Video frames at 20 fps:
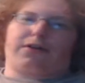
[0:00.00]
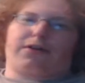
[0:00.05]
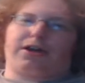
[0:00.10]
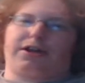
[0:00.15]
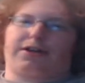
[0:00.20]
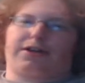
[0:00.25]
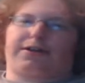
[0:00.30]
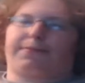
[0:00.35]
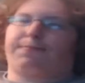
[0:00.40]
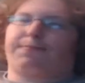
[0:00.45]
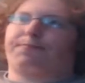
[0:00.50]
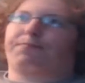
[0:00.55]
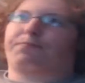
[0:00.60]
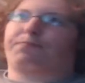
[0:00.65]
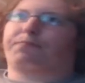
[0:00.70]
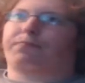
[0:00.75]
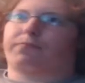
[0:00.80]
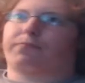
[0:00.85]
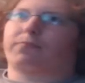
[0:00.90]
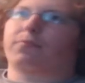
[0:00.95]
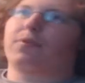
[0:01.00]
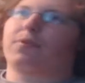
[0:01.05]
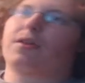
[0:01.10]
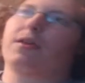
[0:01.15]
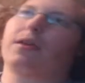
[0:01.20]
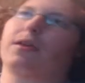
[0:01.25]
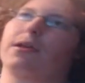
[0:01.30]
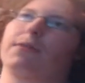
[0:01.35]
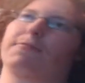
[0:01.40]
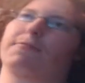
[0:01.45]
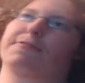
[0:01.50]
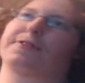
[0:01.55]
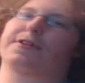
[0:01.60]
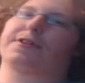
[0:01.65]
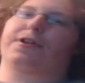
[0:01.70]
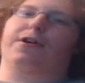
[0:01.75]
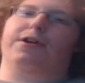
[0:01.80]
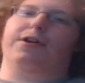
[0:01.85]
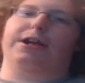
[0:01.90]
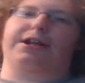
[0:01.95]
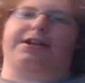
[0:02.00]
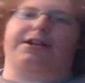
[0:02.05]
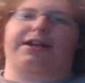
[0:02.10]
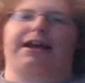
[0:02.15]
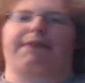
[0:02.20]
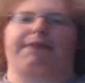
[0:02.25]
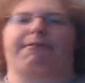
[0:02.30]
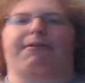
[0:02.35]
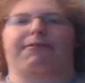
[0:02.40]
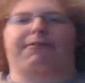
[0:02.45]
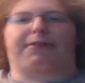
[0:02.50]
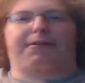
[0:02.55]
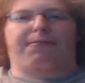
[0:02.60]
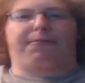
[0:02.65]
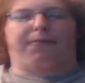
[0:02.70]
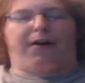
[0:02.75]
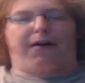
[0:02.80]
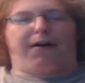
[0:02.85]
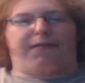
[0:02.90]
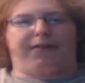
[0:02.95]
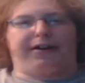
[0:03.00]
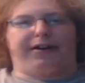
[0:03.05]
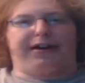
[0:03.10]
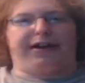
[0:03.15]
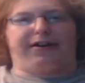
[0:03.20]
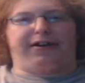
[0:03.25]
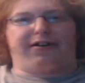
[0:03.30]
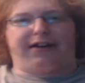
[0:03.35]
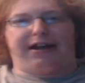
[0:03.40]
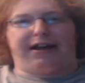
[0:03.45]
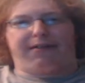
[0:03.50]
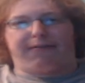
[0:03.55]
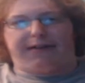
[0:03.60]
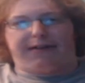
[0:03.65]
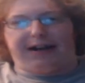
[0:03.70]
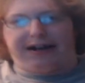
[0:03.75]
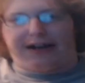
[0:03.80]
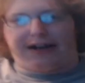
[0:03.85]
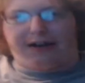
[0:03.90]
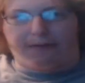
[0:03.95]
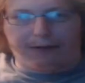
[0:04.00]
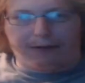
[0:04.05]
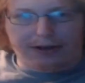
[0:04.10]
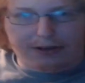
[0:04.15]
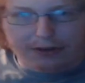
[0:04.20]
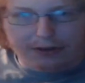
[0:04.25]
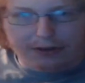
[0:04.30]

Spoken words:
Because for the longest time I was involved in internet radio, which